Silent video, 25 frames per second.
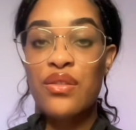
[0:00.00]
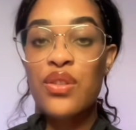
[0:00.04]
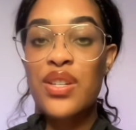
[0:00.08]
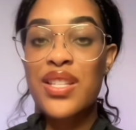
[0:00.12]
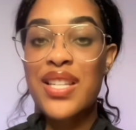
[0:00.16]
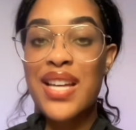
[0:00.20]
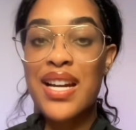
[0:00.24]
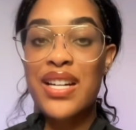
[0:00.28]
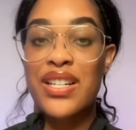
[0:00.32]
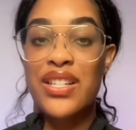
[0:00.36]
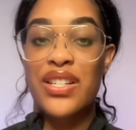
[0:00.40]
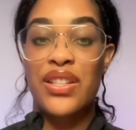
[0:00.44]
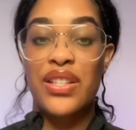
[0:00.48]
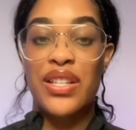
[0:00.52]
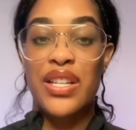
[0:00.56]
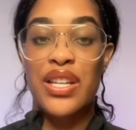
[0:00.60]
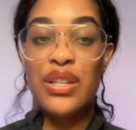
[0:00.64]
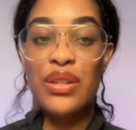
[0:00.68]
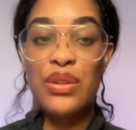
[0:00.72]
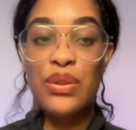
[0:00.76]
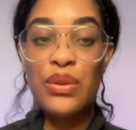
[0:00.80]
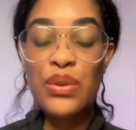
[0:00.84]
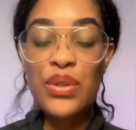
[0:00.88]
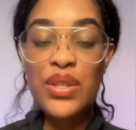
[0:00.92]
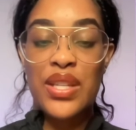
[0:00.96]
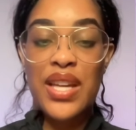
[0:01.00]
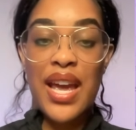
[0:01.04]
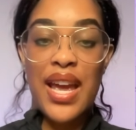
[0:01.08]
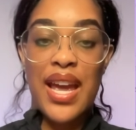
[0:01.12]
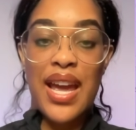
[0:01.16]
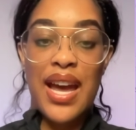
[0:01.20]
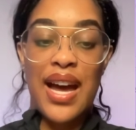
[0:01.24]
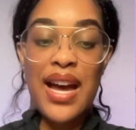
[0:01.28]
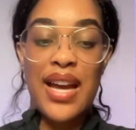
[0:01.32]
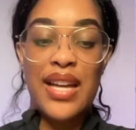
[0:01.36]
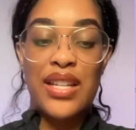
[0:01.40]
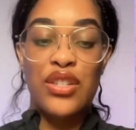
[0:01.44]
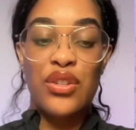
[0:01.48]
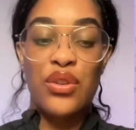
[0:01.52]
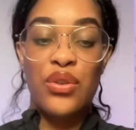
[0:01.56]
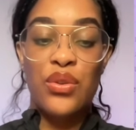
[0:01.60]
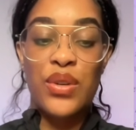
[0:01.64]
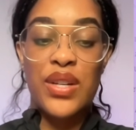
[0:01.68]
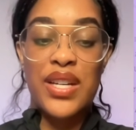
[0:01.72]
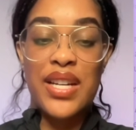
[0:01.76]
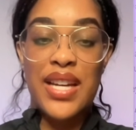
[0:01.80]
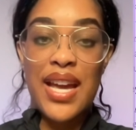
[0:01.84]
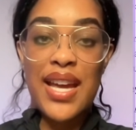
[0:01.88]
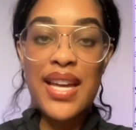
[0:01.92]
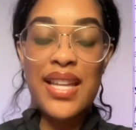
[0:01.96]
do is actually use A I to
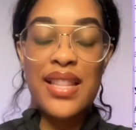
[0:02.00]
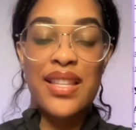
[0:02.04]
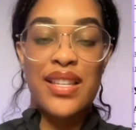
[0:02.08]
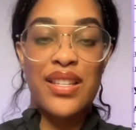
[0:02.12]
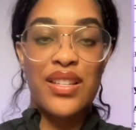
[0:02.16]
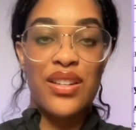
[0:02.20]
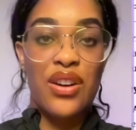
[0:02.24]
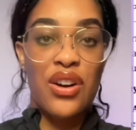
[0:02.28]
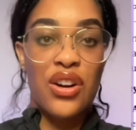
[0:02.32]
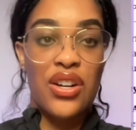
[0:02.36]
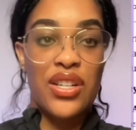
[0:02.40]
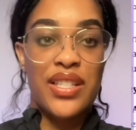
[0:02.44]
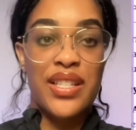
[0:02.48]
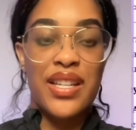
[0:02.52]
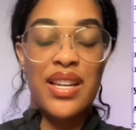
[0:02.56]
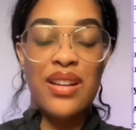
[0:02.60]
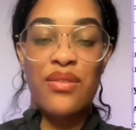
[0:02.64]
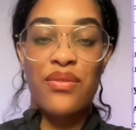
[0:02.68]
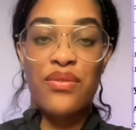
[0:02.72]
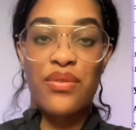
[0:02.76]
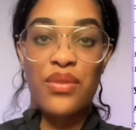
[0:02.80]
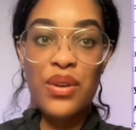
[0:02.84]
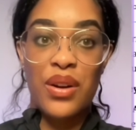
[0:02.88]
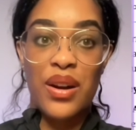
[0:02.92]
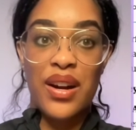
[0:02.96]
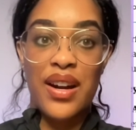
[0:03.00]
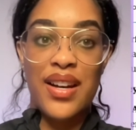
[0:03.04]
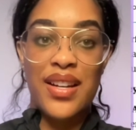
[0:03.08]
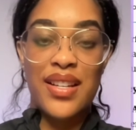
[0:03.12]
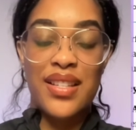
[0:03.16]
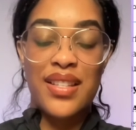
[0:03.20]
create this content for